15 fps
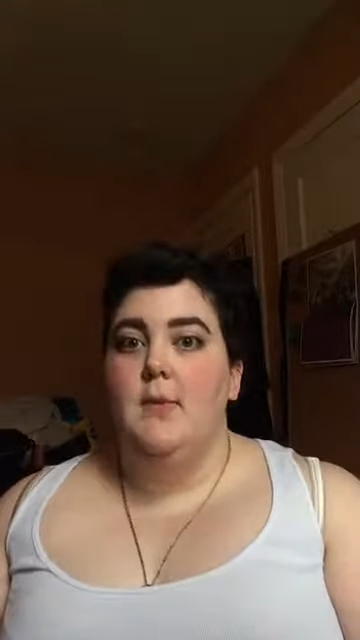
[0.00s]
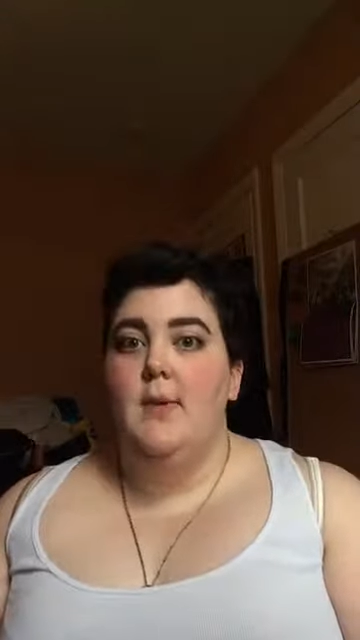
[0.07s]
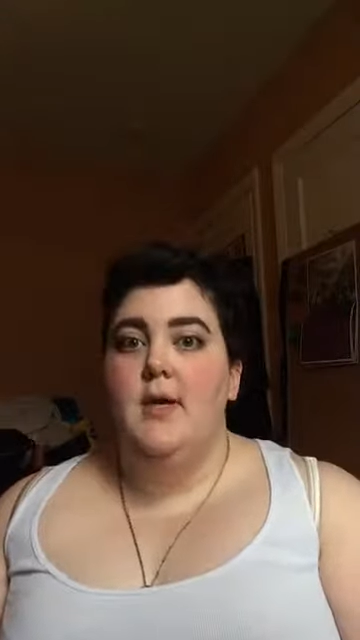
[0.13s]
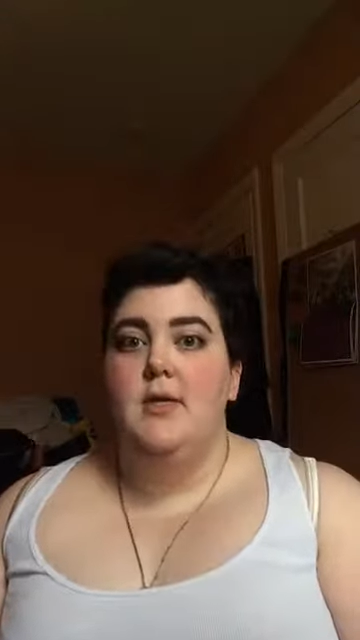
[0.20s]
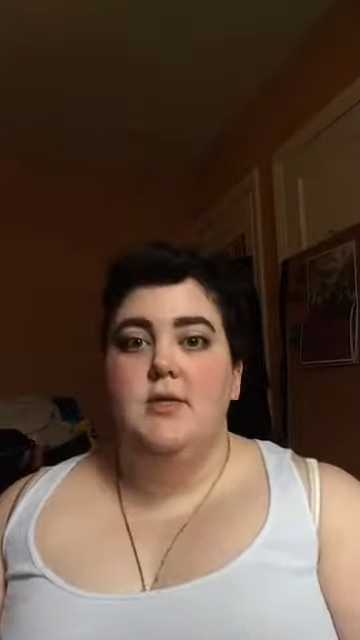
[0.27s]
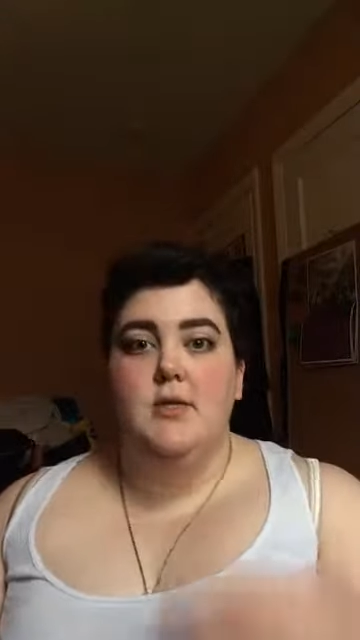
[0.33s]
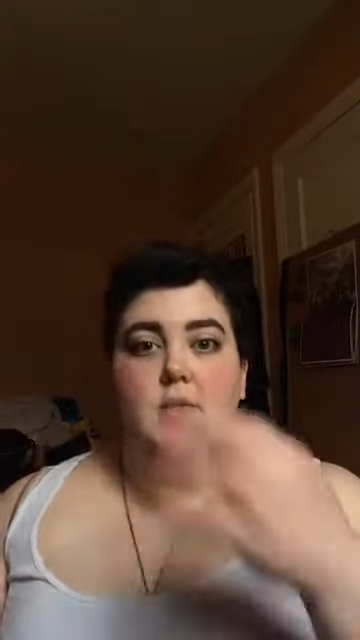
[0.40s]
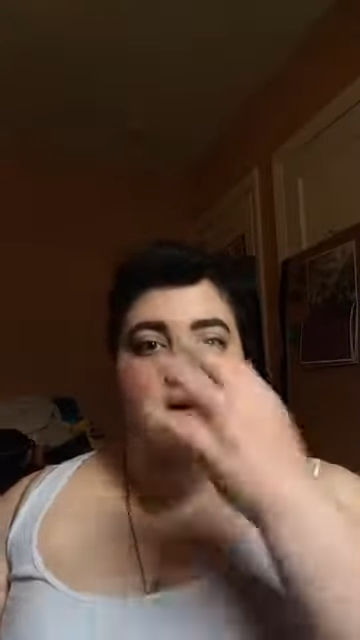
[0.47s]

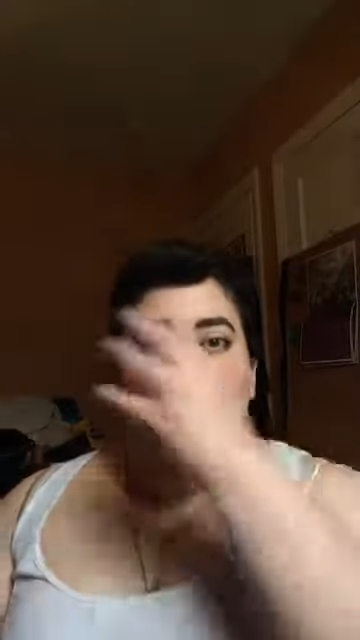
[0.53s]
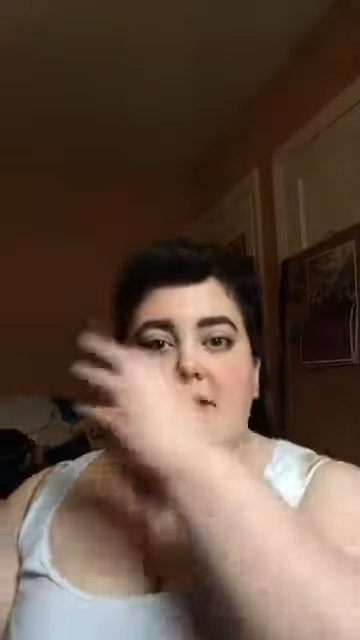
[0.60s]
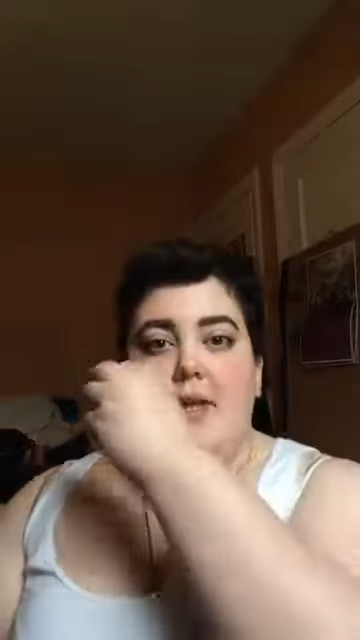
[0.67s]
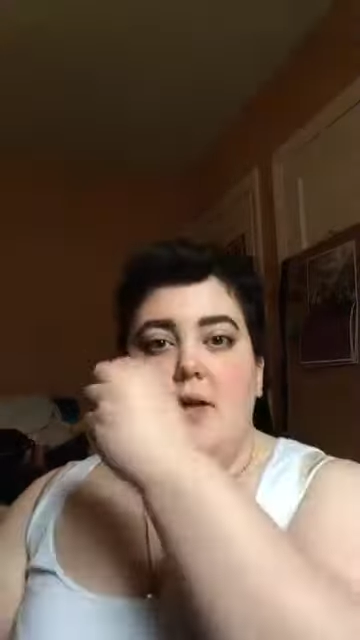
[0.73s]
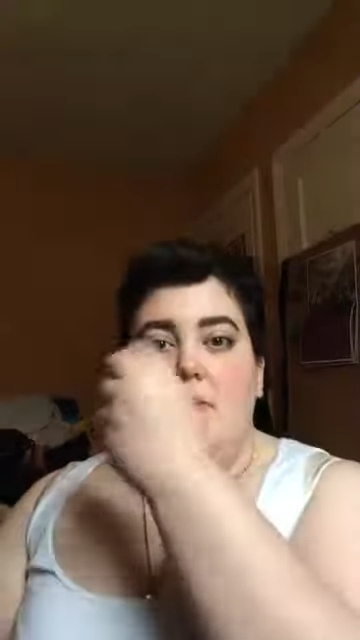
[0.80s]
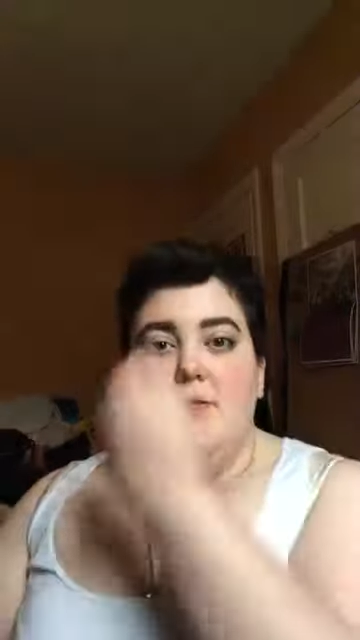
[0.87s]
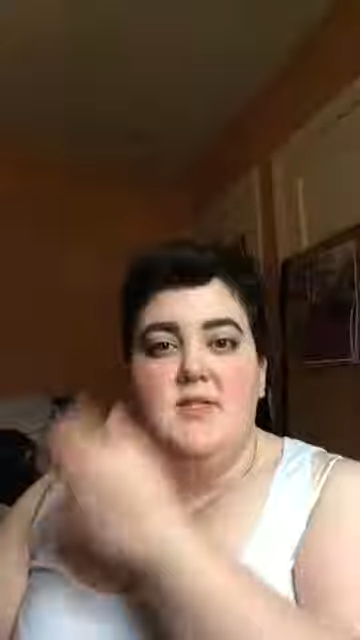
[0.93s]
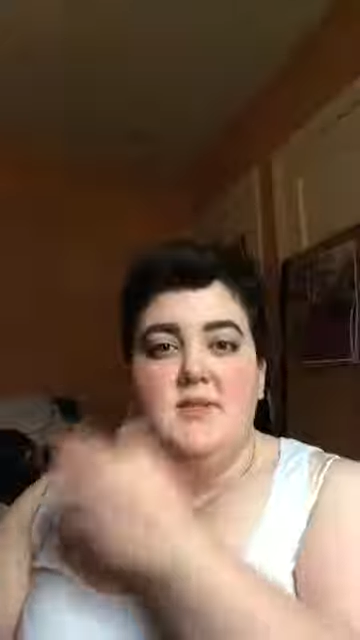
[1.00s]
bit so that they
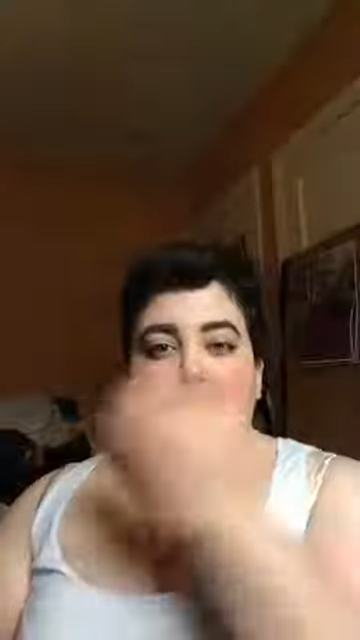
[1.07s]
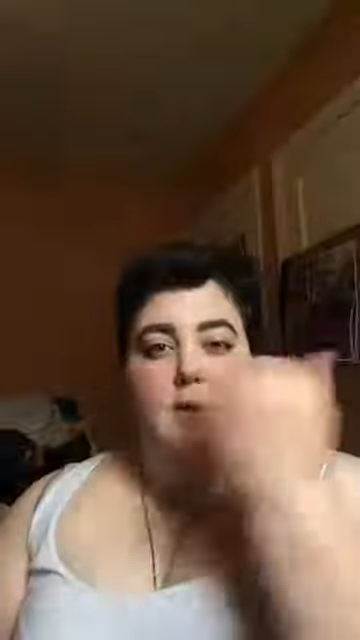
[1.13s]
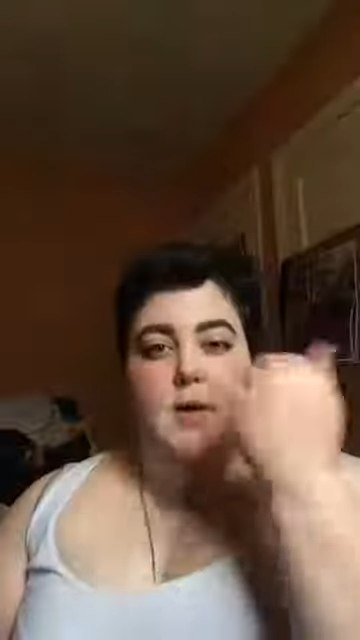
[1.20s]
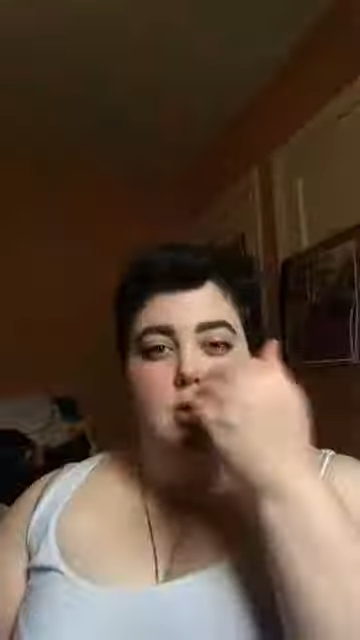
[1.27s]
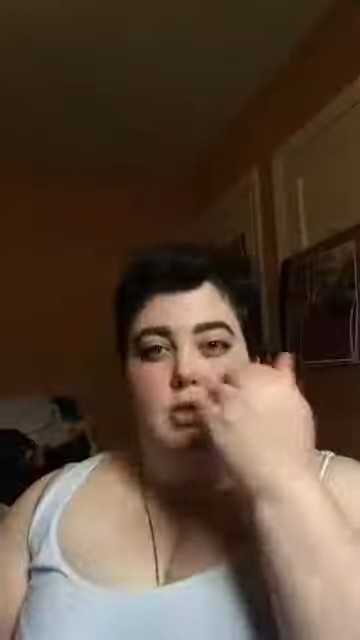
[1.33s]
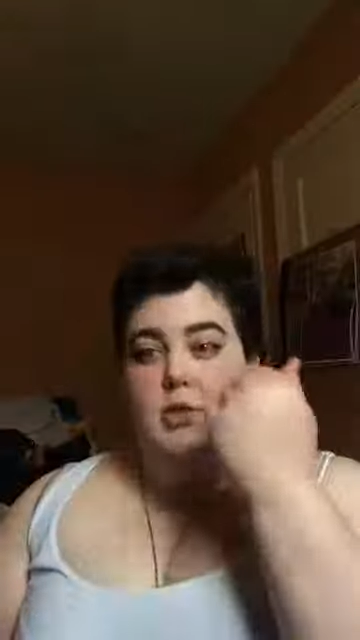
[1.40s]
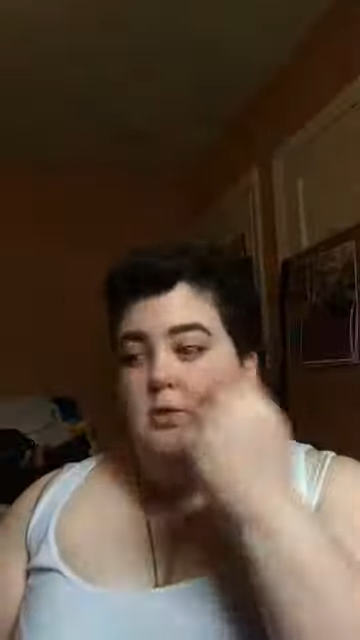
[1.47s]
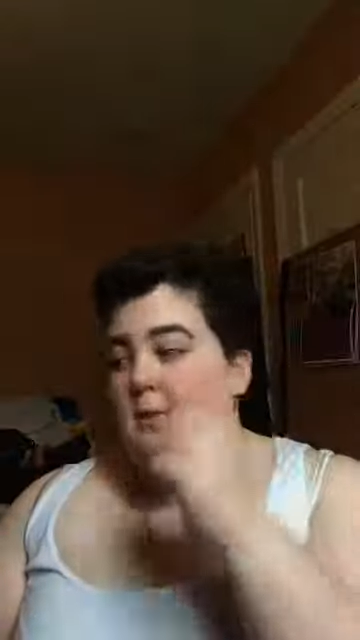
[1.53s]
don't
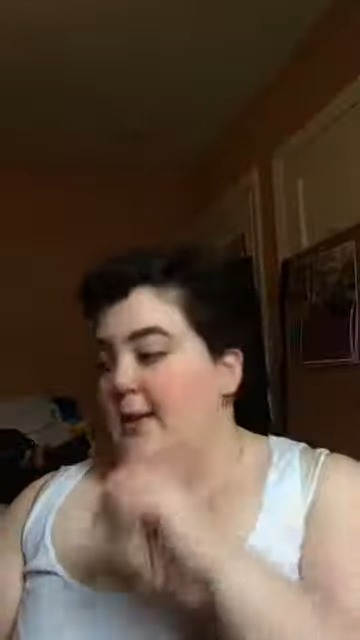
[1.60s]
smudge onto my